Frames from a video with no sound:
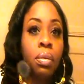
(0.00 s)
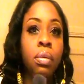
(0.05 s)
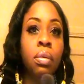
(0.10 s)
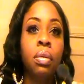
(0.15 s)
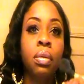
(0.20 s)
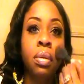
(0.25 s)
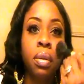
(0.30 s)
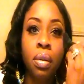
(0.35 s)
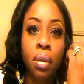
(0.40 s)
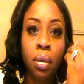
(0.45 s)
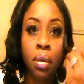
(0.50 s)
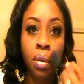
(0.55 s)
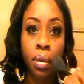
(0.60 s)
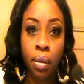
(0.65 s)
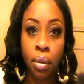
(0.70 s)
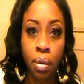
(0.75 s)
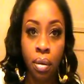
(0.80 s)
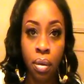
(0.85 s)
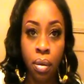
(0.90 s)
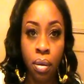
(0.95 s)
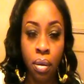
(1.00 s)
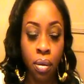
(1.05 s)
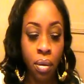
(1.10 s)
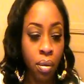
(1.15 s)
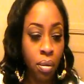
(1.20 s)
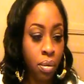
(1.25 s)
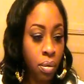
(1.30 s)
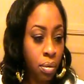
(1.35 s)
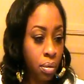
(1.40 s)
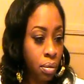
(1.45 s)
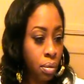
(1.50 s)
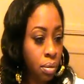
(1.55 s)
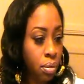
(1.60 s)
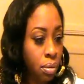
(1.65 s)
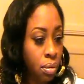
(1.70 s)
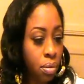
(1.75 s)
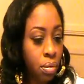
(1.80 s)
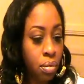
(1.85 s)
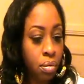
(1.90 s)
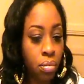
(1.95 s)

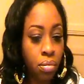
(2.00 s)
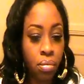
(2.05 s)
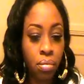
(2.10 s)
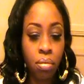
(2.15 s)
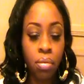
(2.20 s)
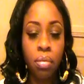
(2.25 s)
Nobody speaks.